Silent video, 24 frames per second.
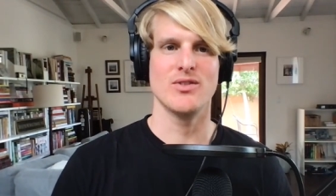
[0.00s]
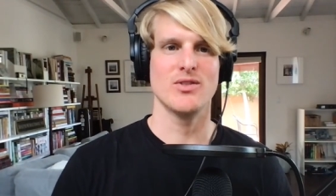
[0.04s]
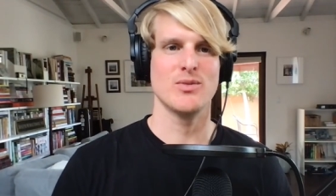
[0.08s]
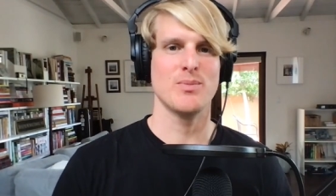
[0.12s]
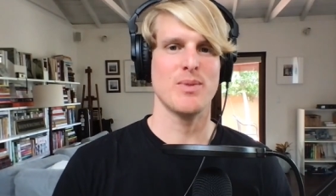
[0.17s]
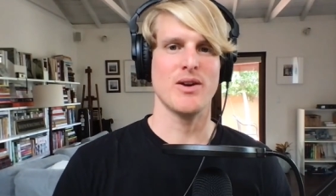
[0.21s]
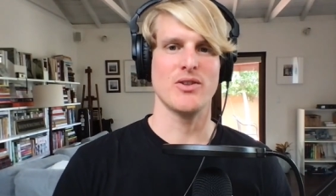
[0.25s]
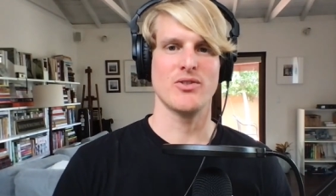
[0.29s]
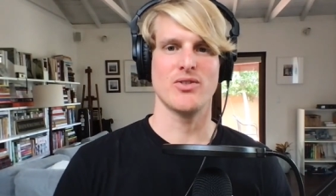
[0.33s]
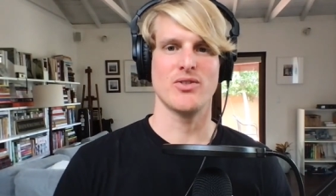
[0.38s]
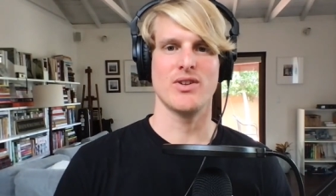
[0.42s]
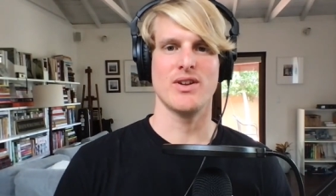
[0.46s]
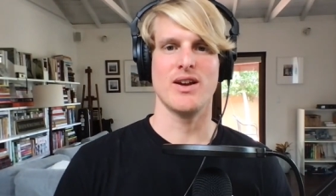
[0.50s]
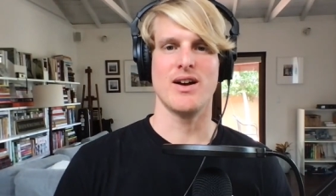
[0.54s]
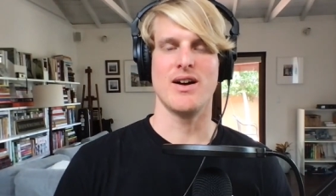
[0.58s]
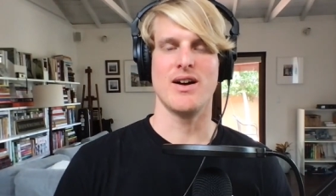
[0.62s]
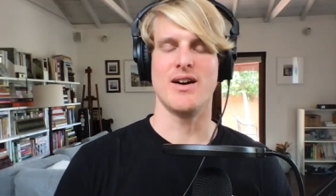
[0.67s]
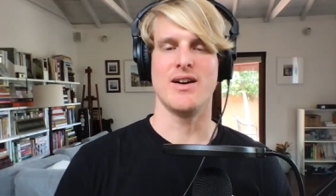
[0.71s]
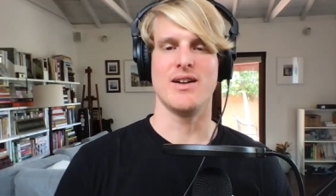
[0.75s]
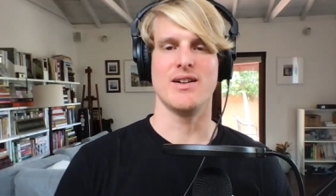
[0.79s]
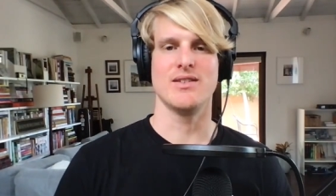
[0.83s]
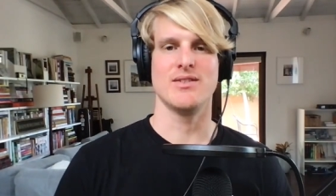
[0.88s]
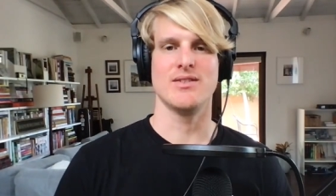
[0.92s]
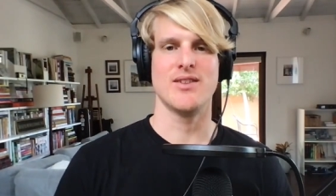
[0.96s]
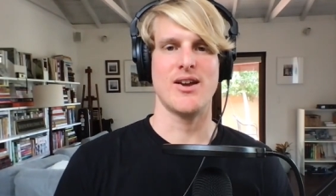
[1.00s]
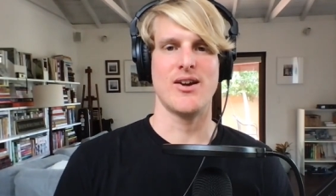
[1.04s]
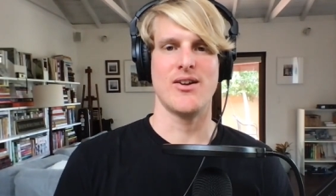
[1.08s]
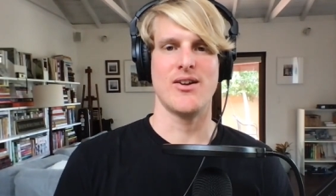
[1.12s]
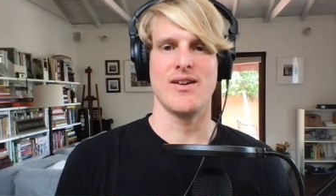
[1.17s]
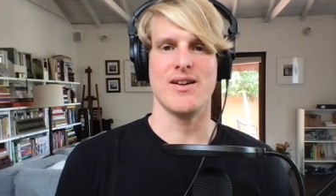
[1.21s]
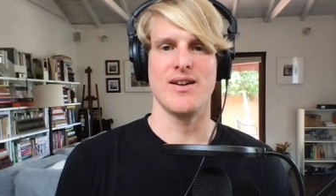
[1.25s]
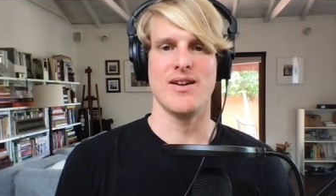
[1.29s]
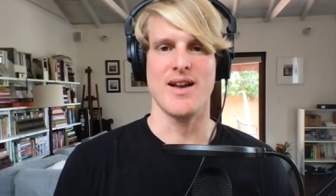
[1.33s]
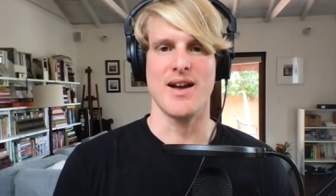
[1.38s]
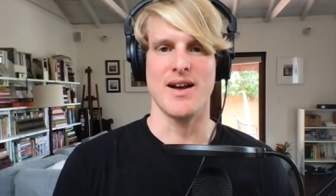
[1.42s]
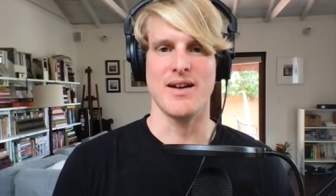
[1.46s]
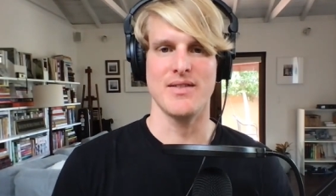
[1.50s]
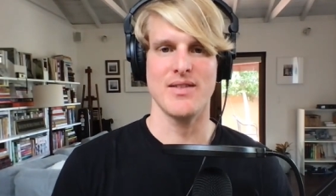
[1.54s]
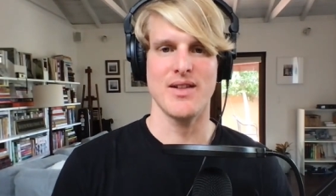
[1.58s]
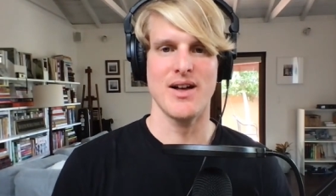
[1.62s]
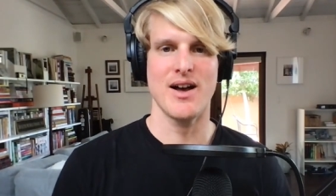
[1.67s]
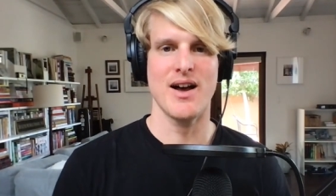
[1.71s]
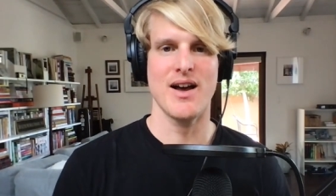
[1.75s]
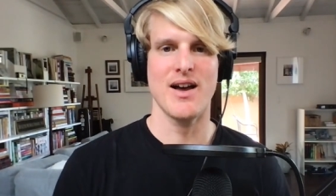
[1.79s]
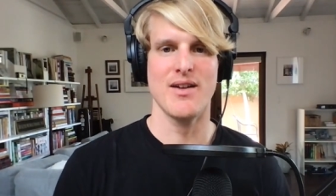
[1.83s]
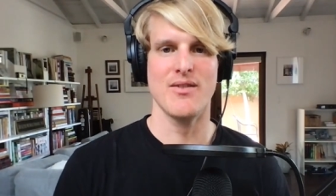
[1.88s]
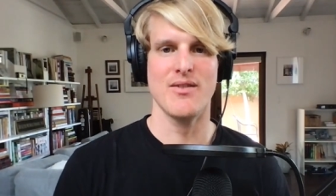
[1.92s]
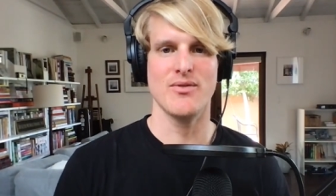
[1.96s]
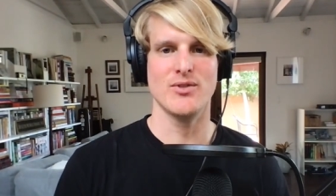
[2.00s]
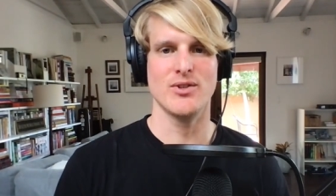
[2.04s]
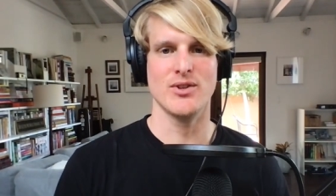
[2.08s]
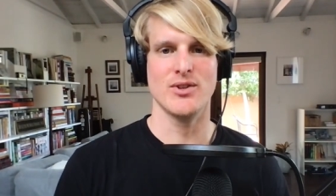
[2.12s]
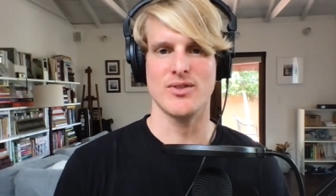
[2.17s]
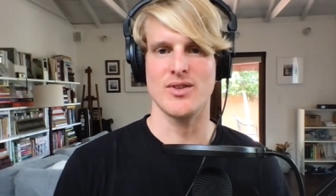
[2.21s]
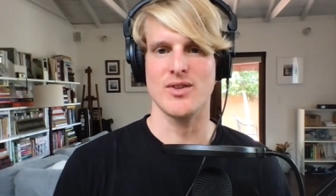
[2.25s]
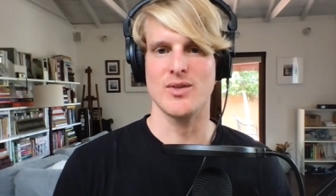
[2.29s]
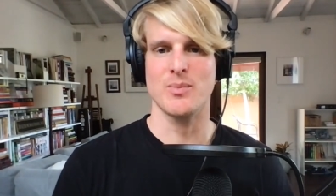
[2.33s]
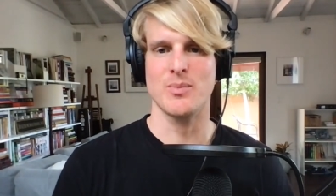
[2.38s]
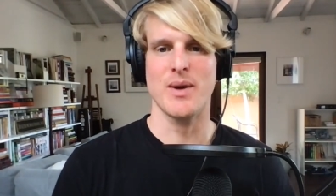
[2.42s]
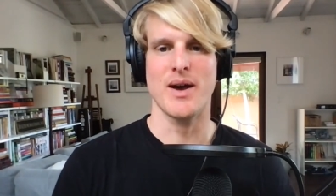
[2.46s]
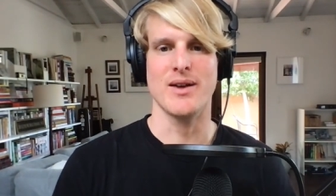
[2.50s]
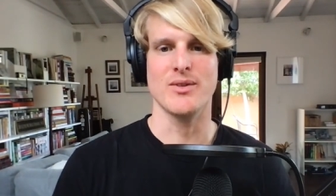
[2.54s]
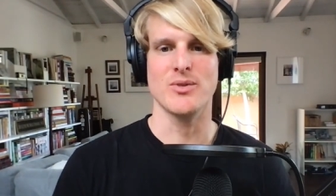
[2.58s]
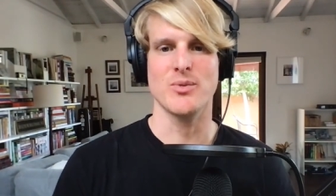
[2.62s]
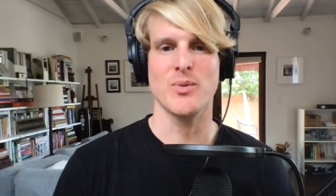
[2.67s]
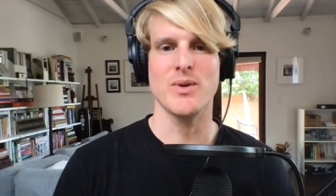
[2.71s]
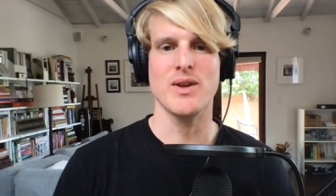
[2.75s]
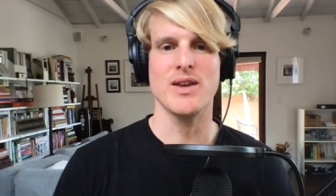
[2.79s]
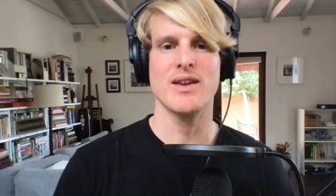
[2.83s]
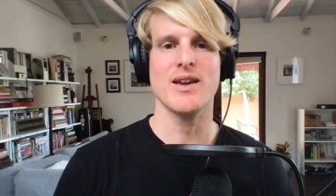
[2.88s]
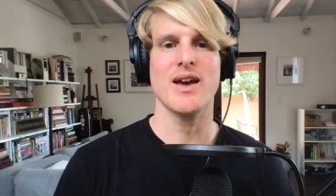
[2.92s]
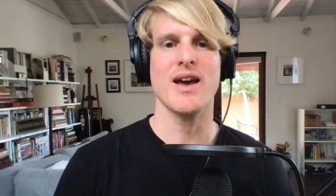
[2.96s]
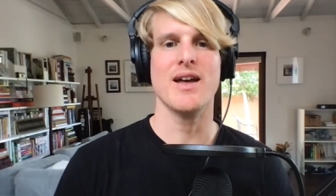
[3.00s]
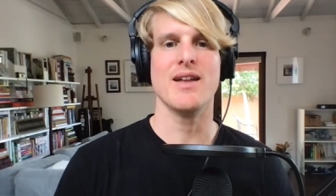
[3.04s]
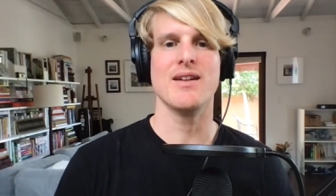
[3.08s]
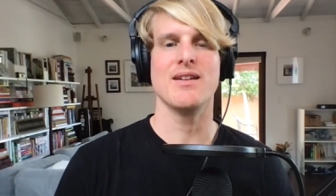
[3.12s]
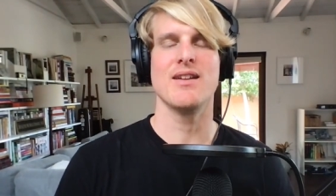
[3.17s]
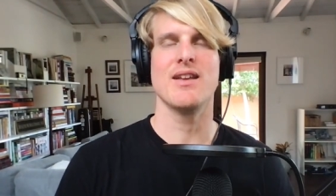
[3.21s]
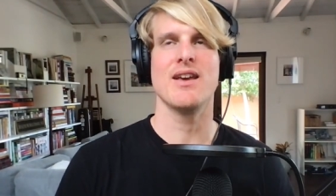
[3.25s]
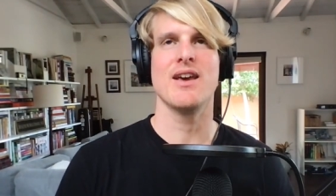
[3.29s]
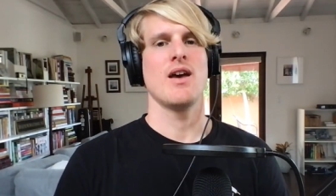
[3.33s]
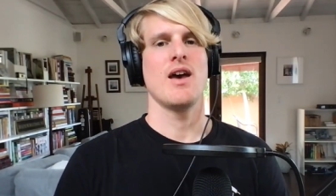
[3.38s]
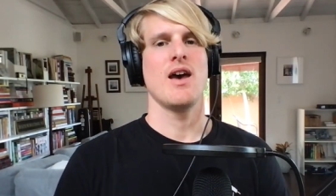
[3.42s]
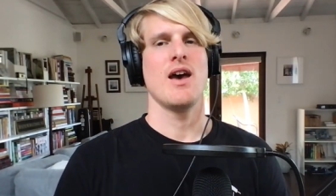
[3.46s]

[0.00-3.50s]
especially on Saturday Night Live just this past weekend.